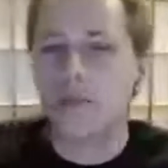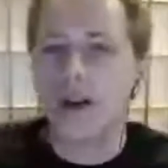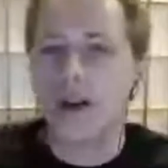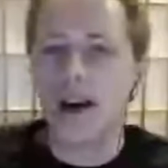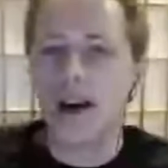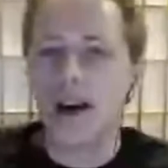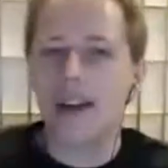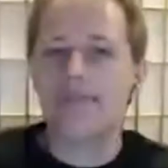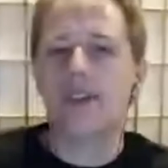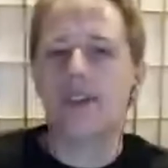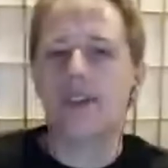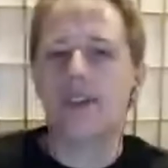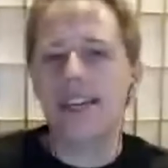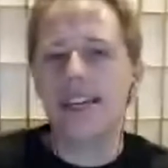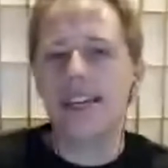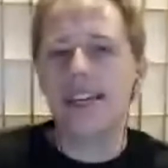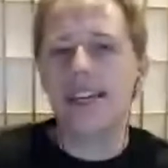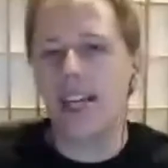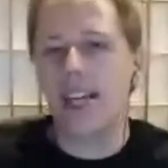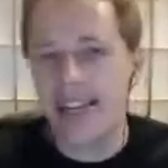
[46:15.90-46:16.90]
But for a
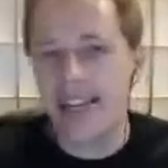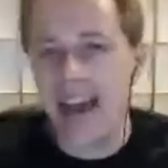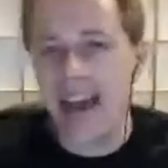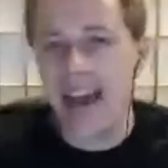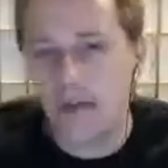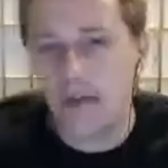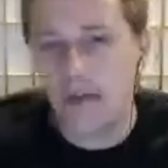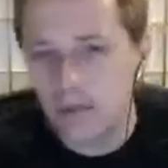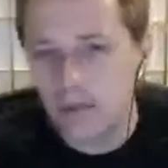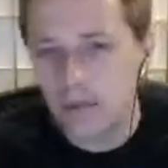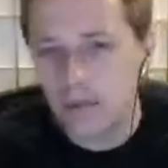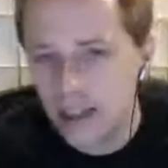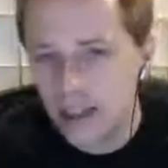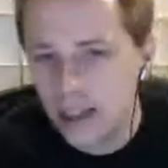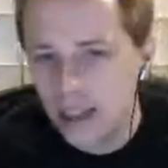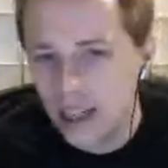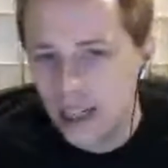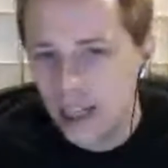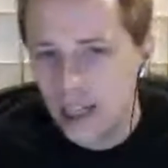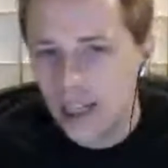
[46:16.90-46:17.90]
niche indie
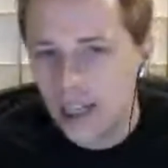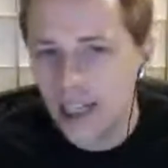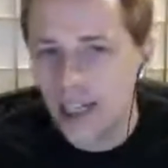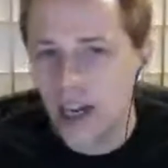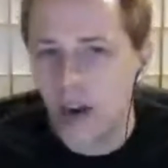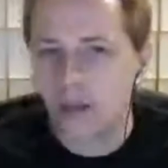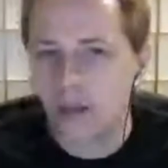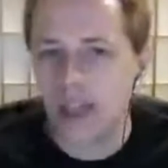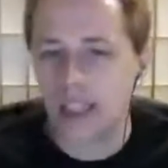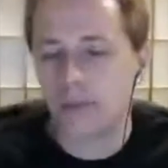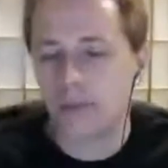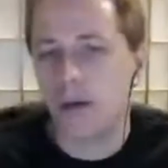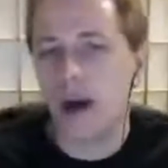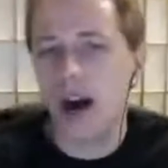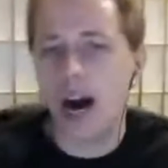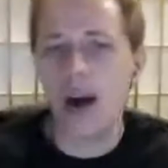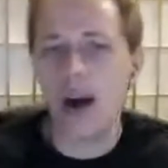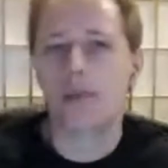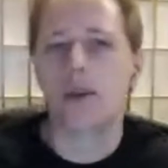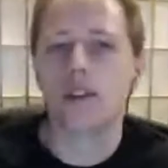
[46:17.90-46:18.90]
album, you know, that's
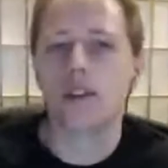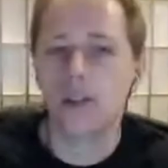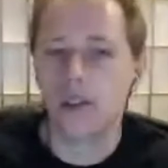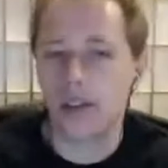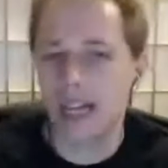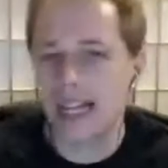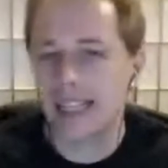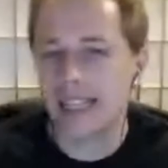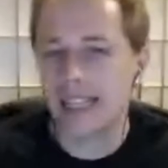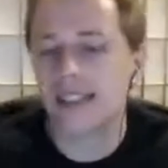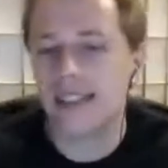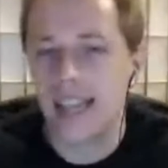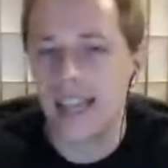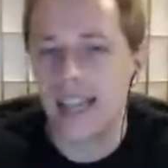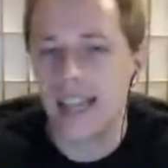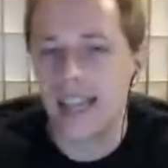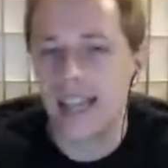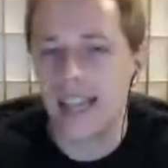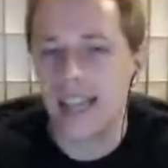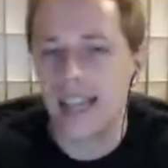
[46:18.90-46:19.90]
popular in its
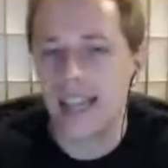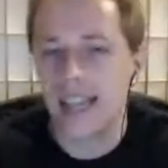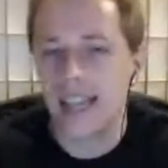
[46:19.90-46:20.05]
niche,